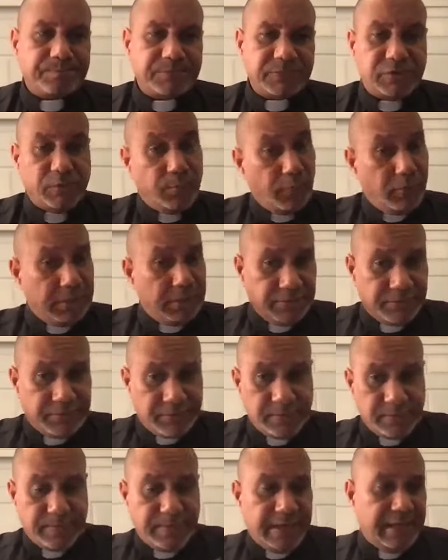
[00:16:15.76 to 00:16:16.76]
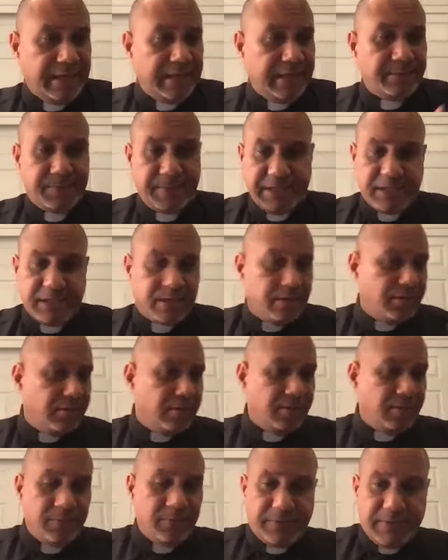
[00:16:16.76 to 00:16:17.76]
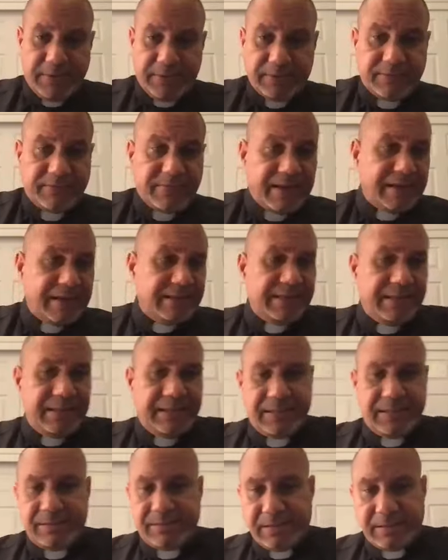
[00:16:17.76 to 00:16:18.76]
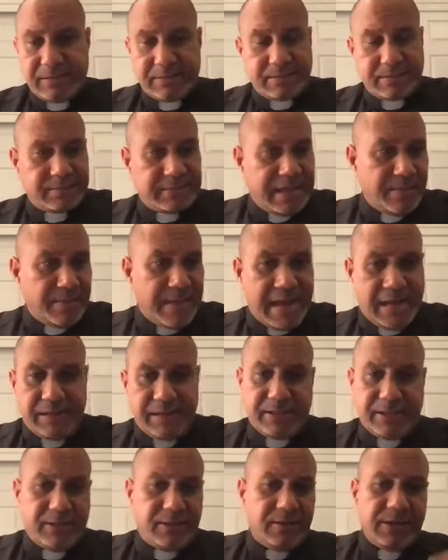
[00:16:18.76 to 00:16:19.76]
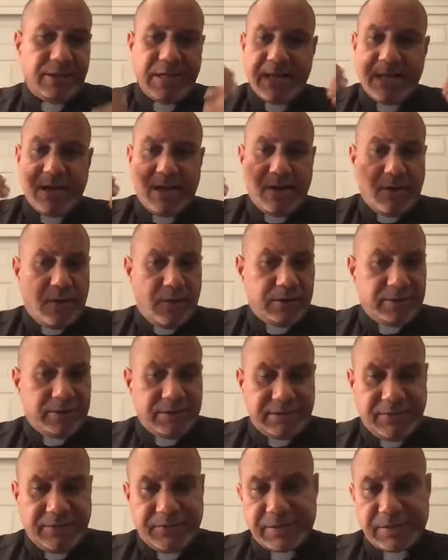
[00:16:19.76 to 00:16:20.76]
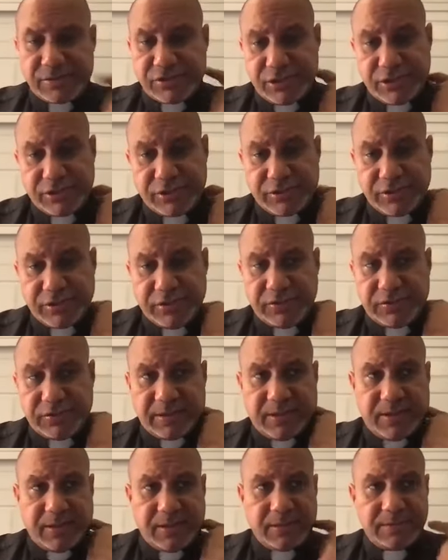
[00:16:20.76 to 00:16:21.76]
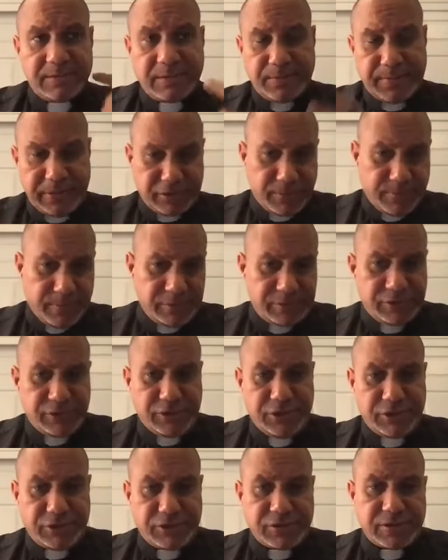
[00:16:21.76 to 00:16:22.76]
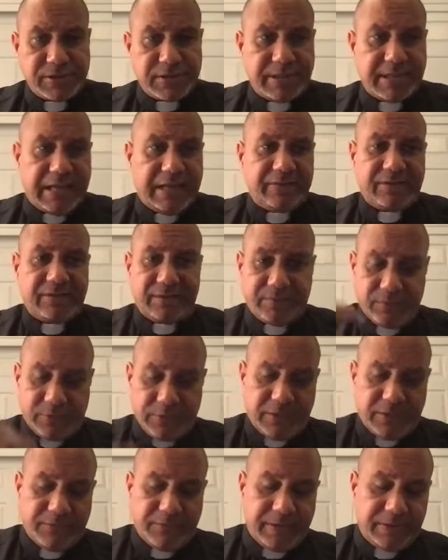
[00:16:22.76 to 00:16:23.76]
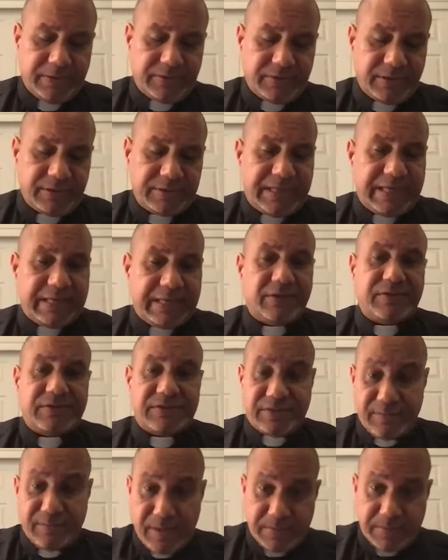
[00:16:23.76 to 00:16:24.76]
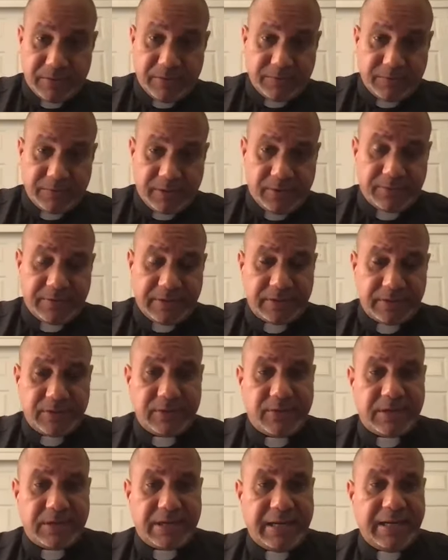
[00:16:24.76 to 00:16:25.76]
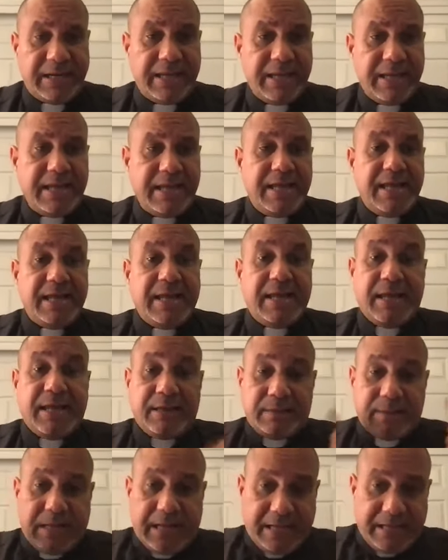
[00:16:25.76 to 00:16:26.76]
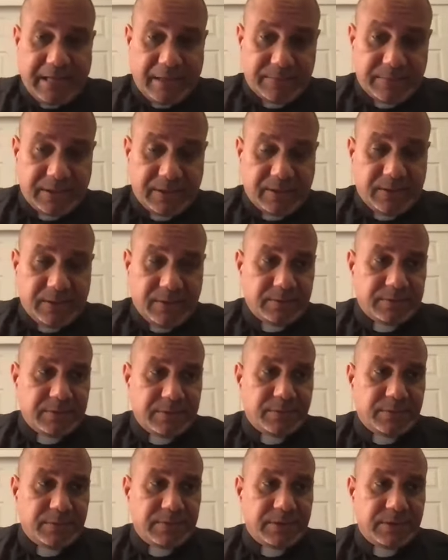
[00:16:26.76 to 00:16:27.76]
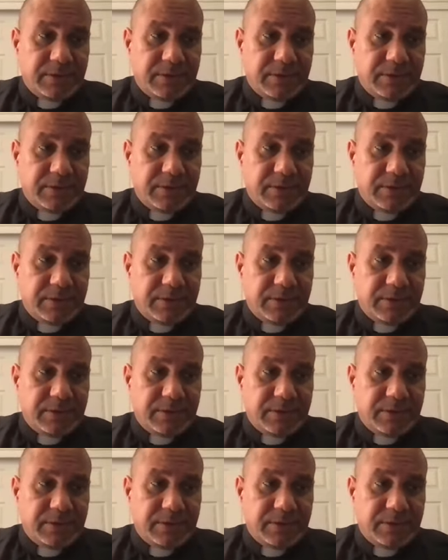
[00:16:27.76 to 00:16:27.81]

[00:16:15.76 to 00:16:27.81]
supported by PICO, Faith in the Valley, Gamaliel, all the different churches. The Episcopal Church has one of its deacons is a member of Anew Lodi. I am the